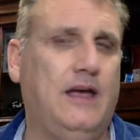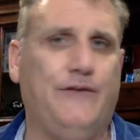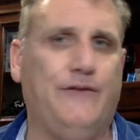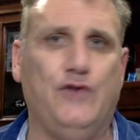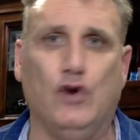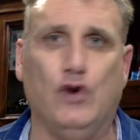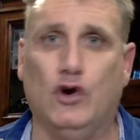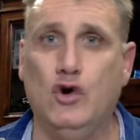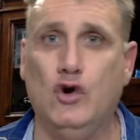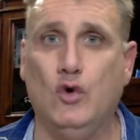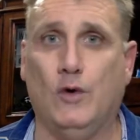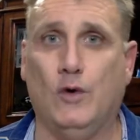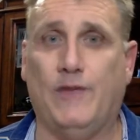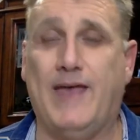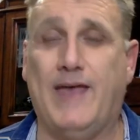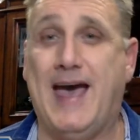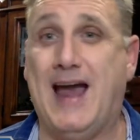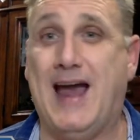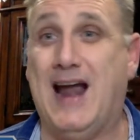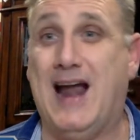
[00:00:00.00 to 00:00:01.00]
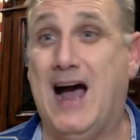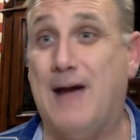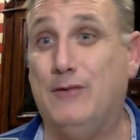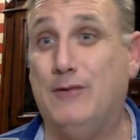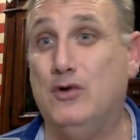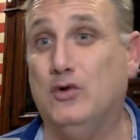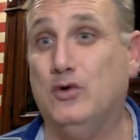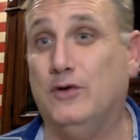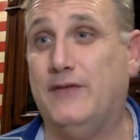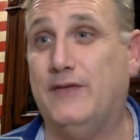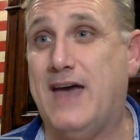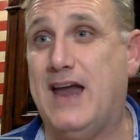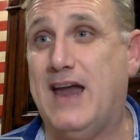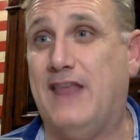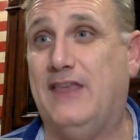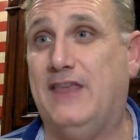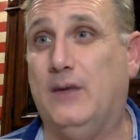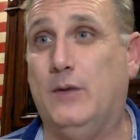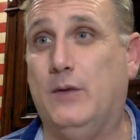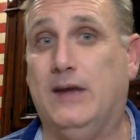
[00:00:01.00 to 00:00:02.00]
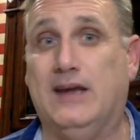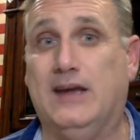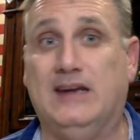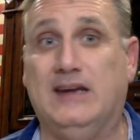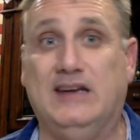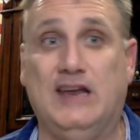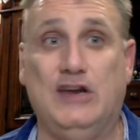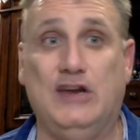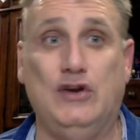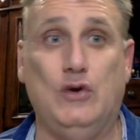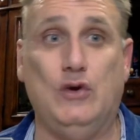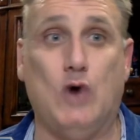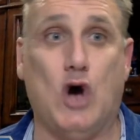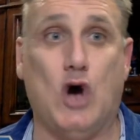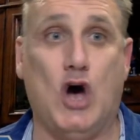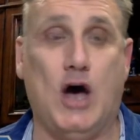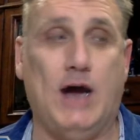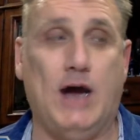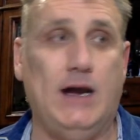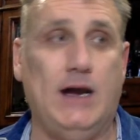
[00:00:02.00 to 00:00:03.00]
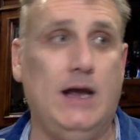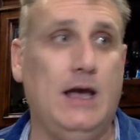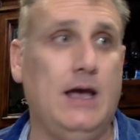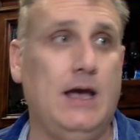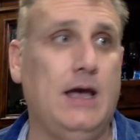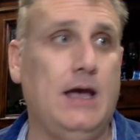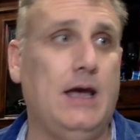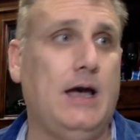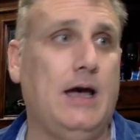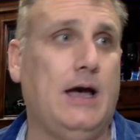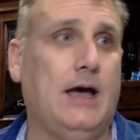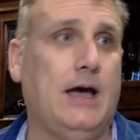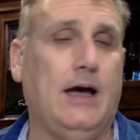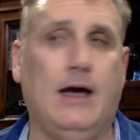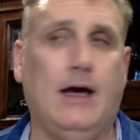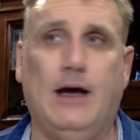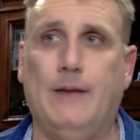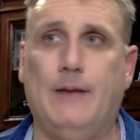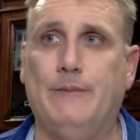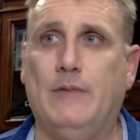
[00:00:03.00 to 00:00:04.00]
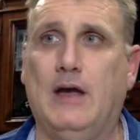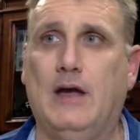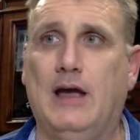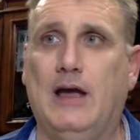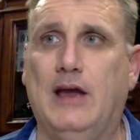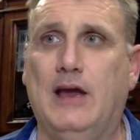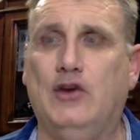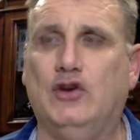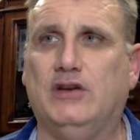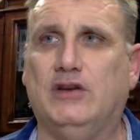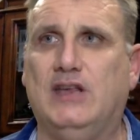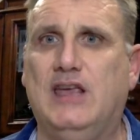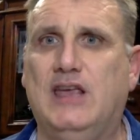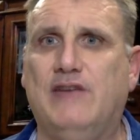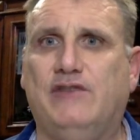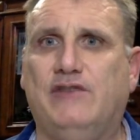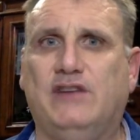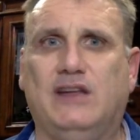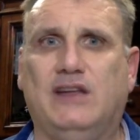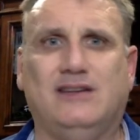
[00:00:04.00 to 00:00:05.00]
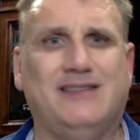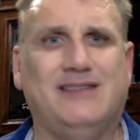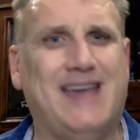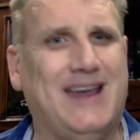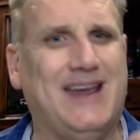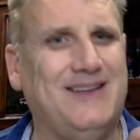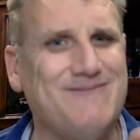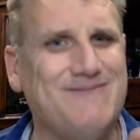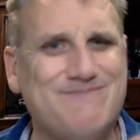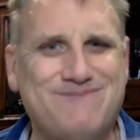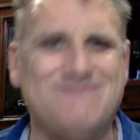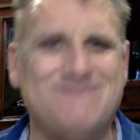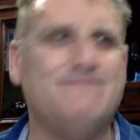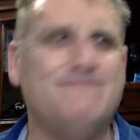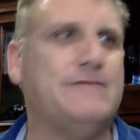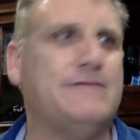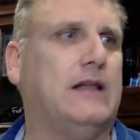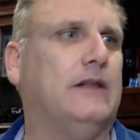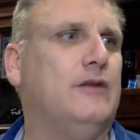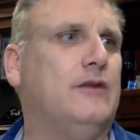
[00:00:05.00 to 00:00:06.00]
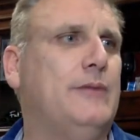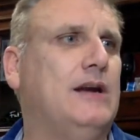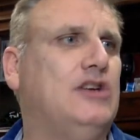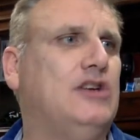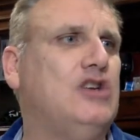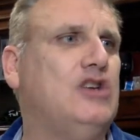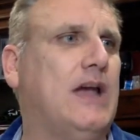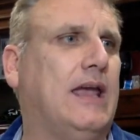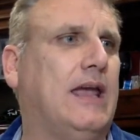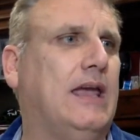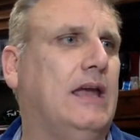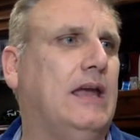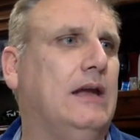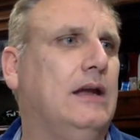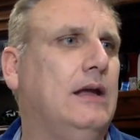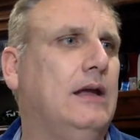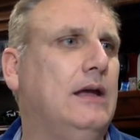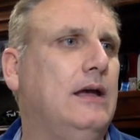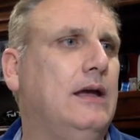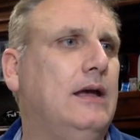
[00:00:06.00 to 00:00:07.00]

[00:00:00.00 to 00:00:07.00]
If you're cool with that, I'm cool with that. I think we continue on. It just gives us that little bit of check-in,